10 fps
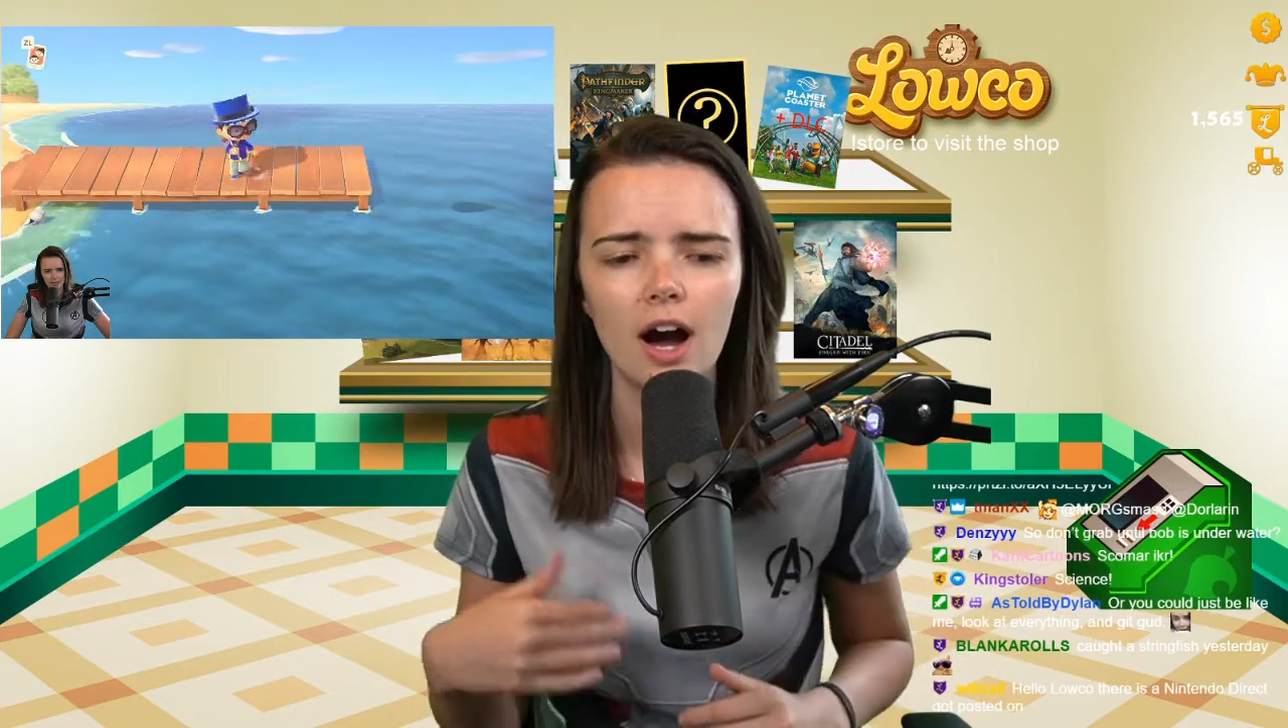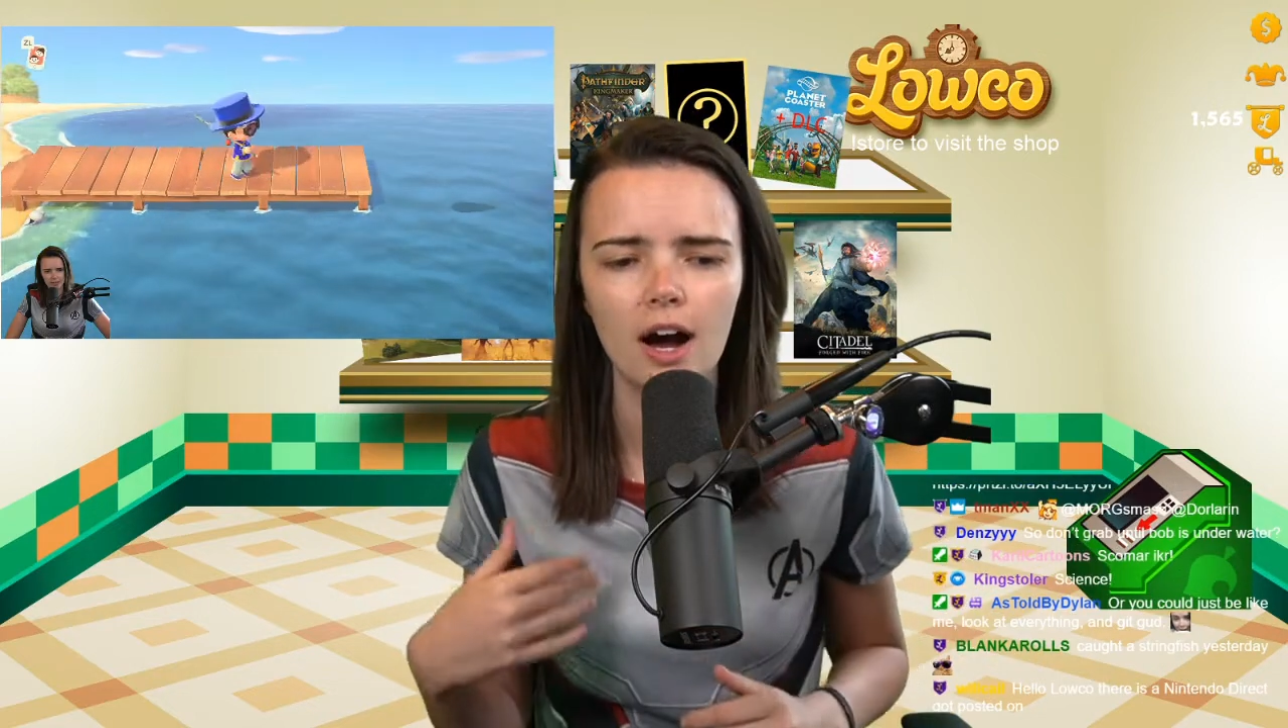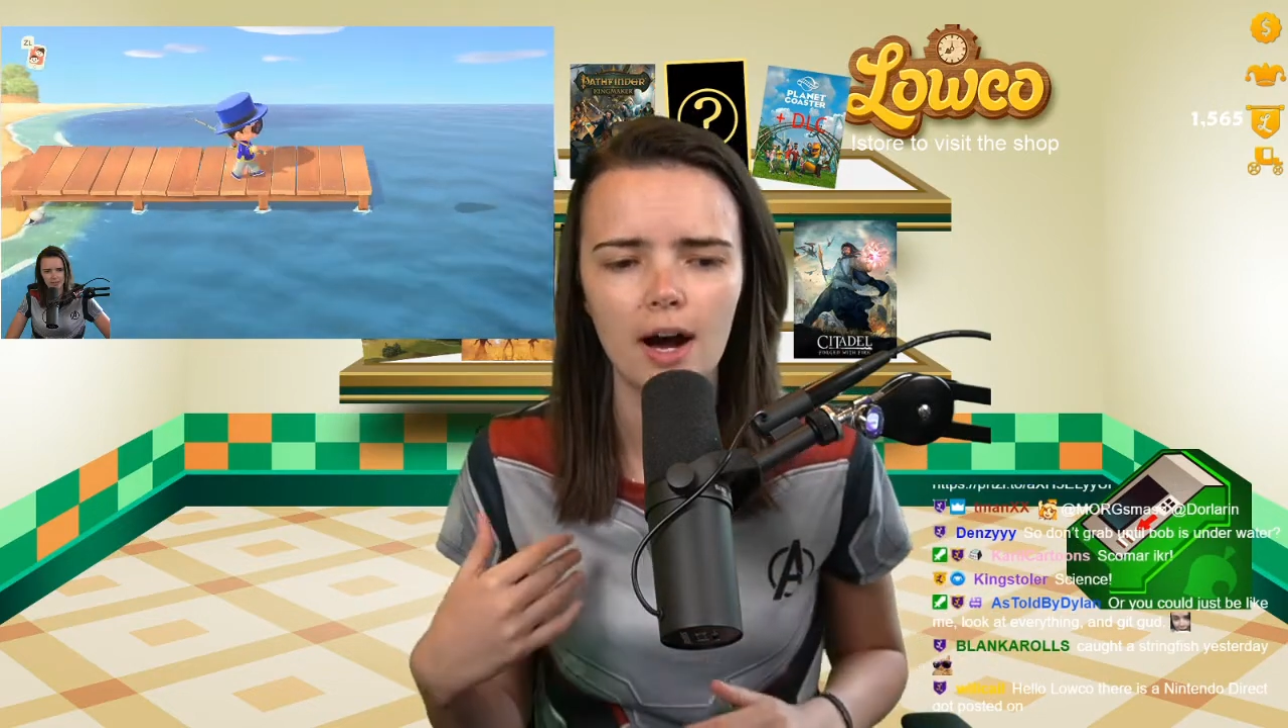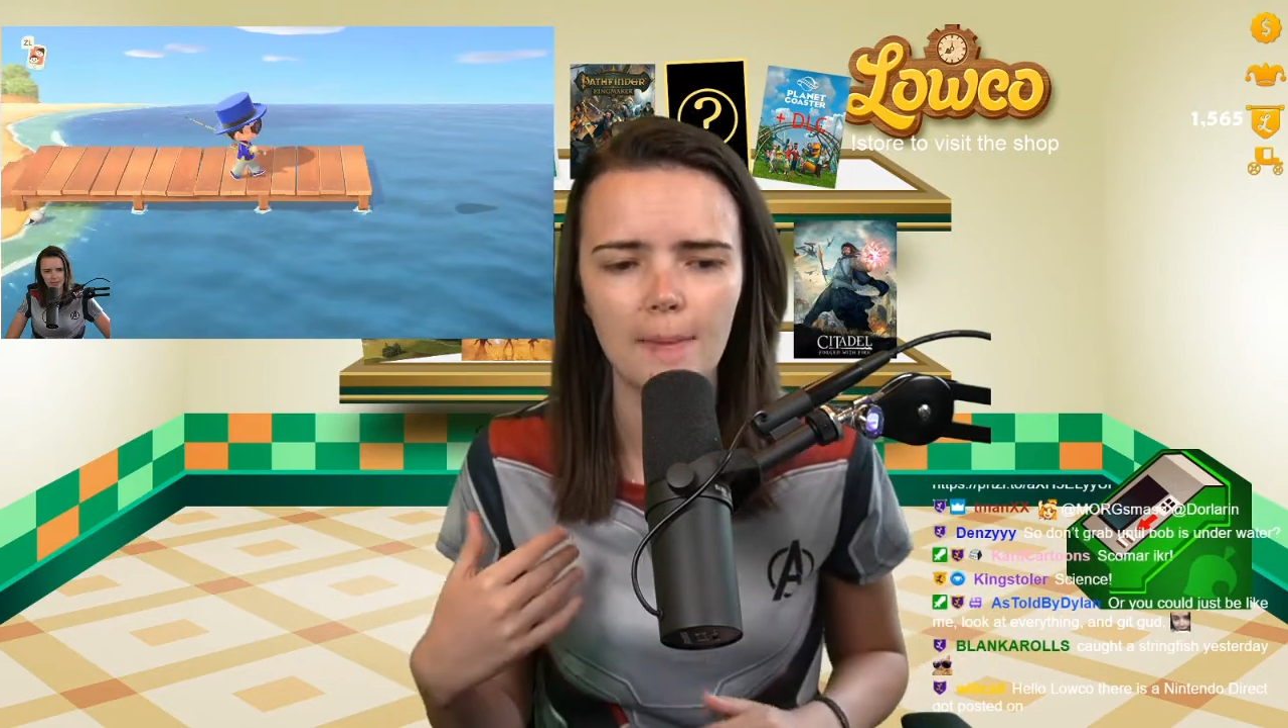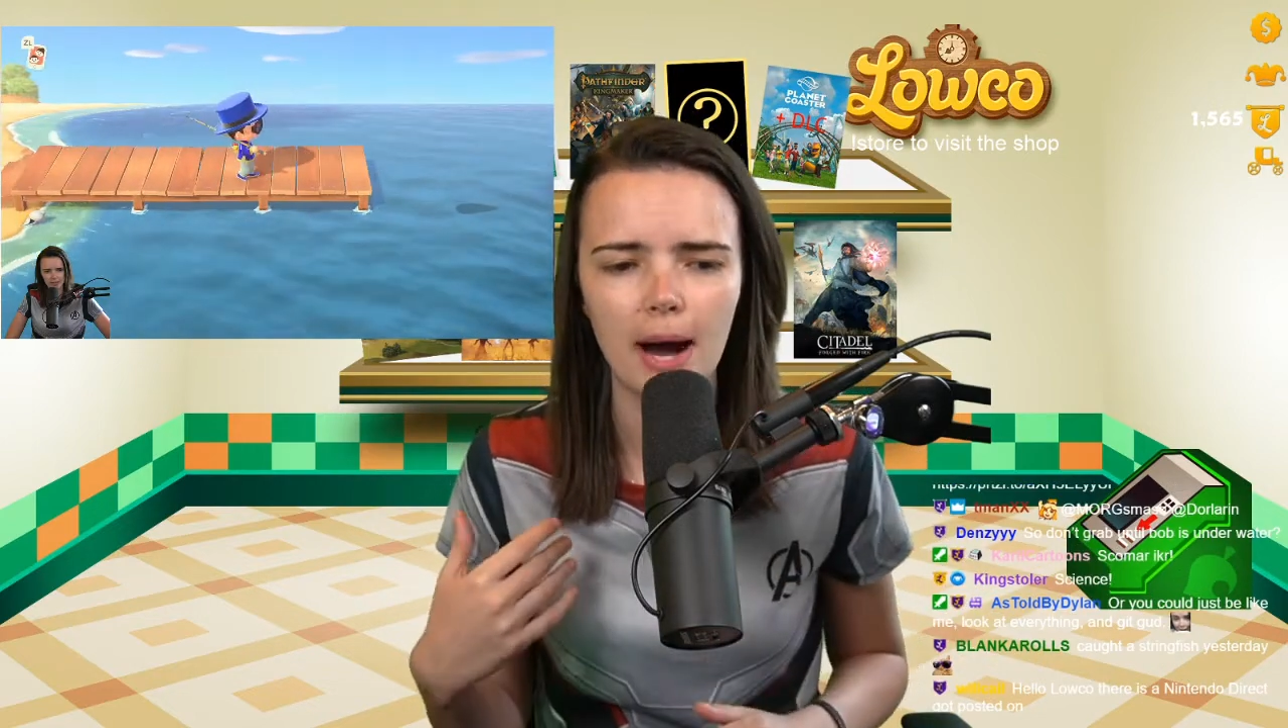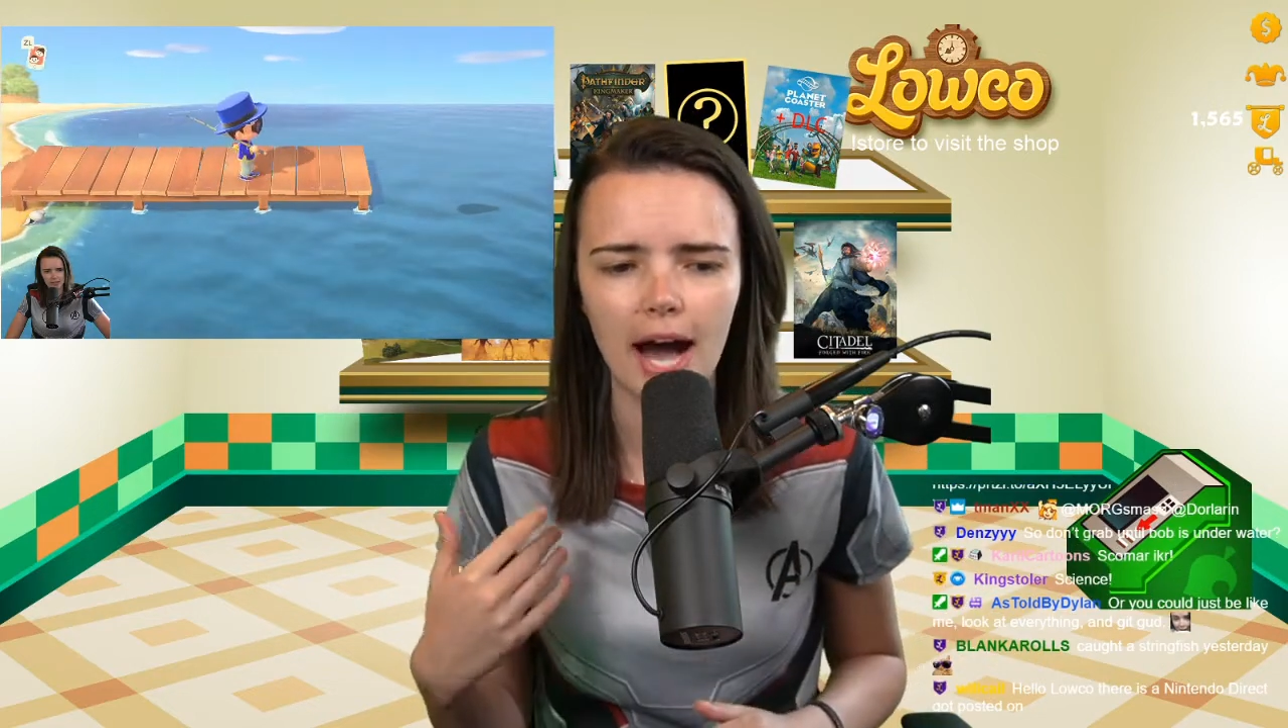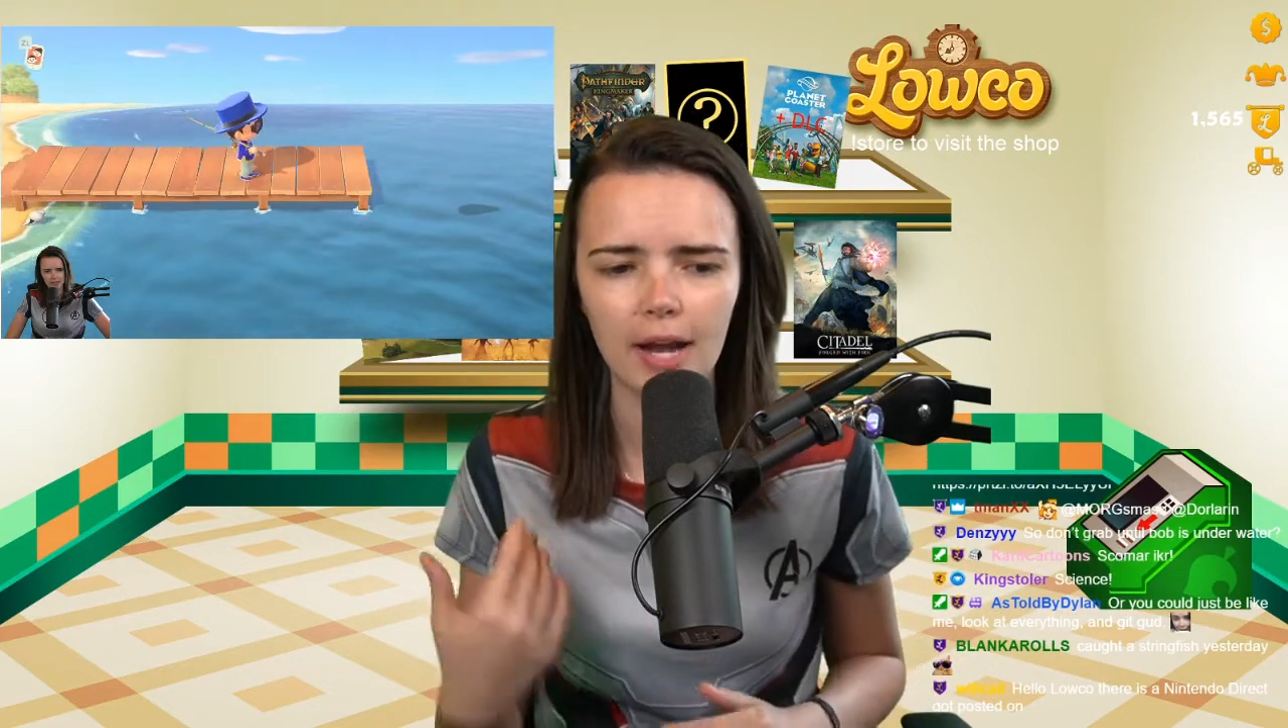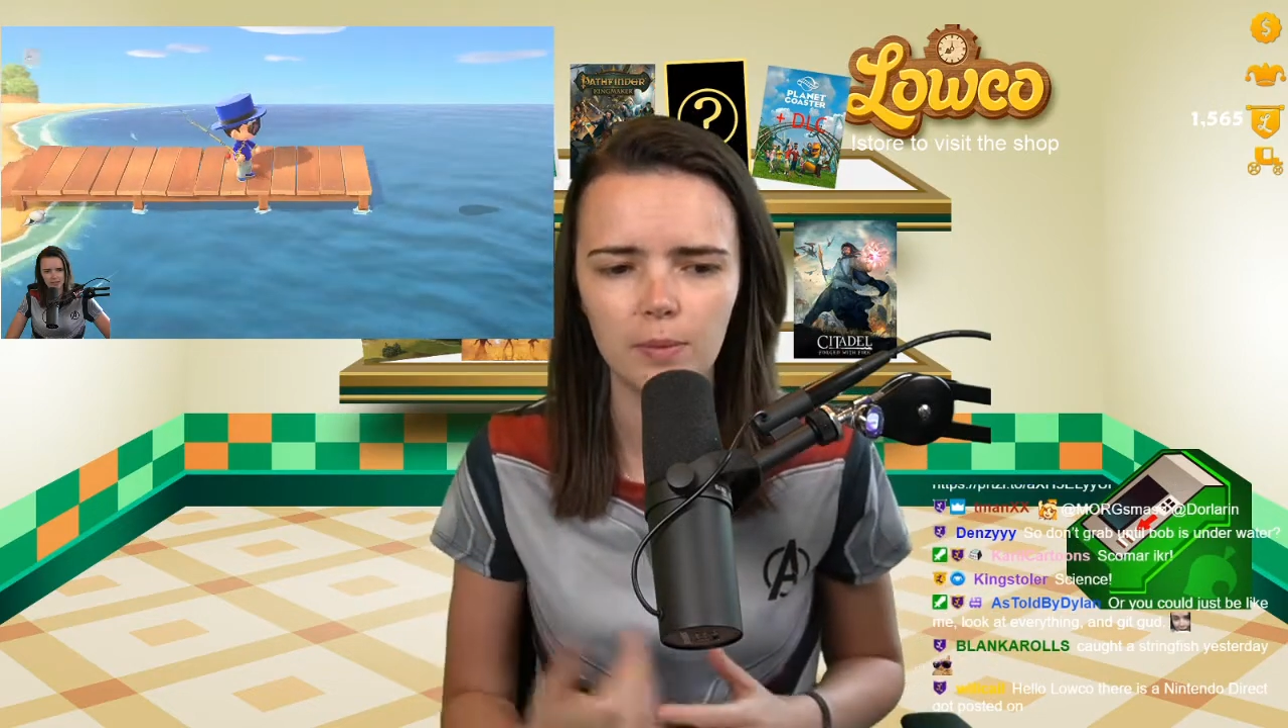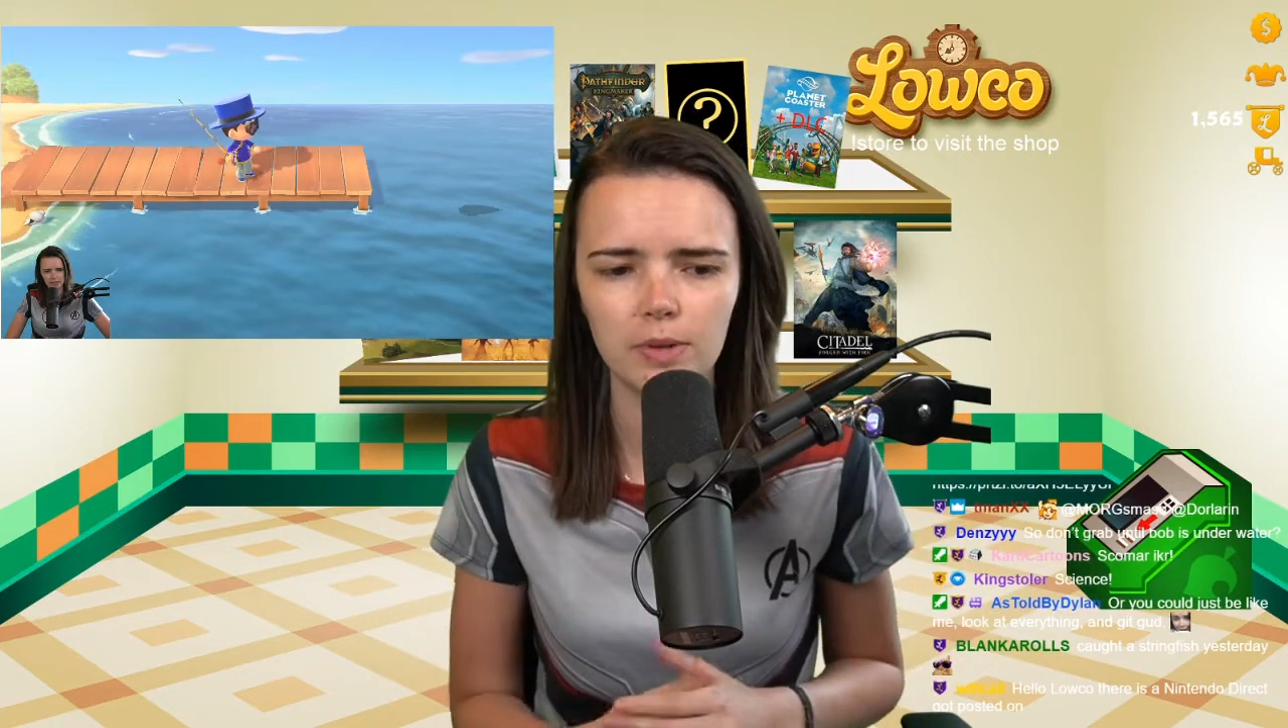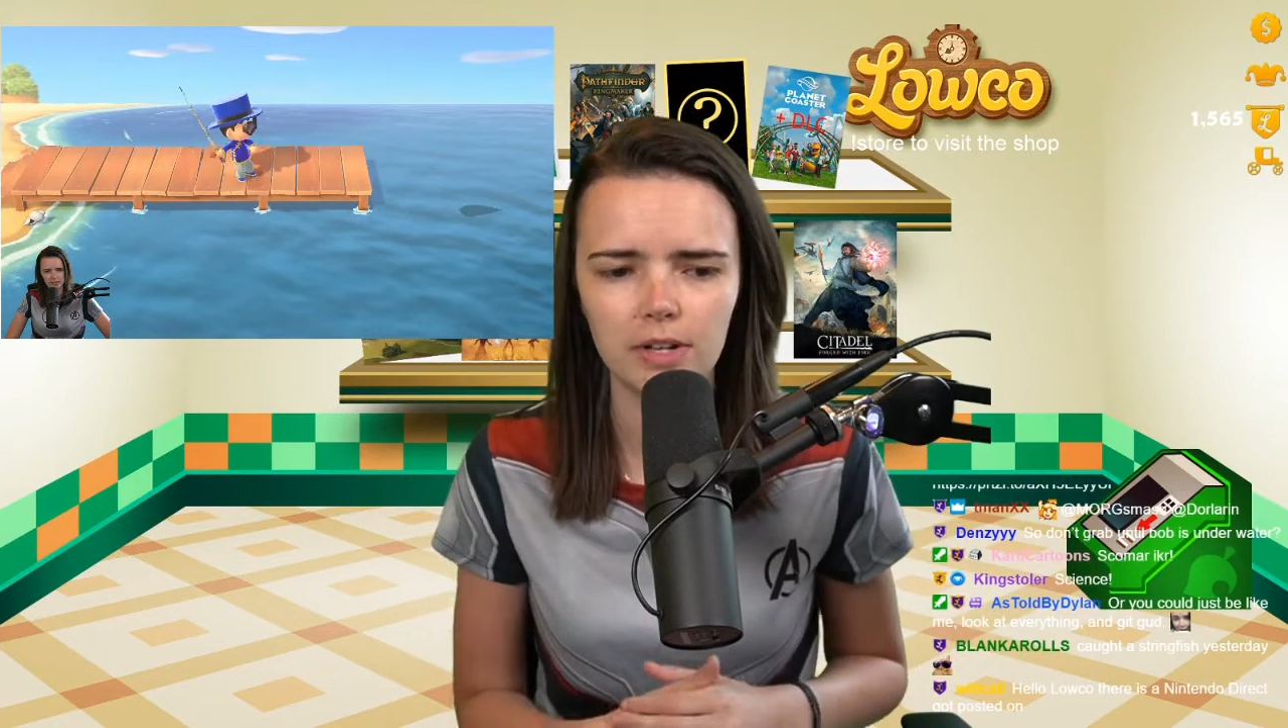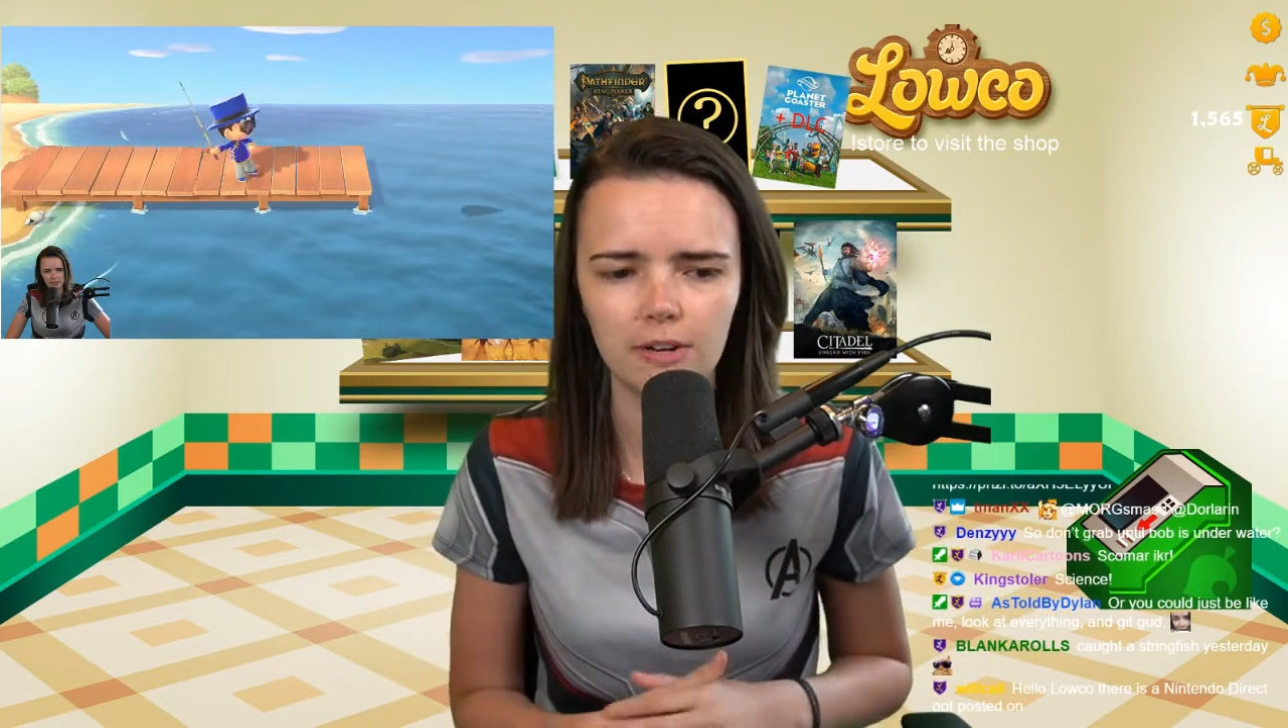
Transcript: I would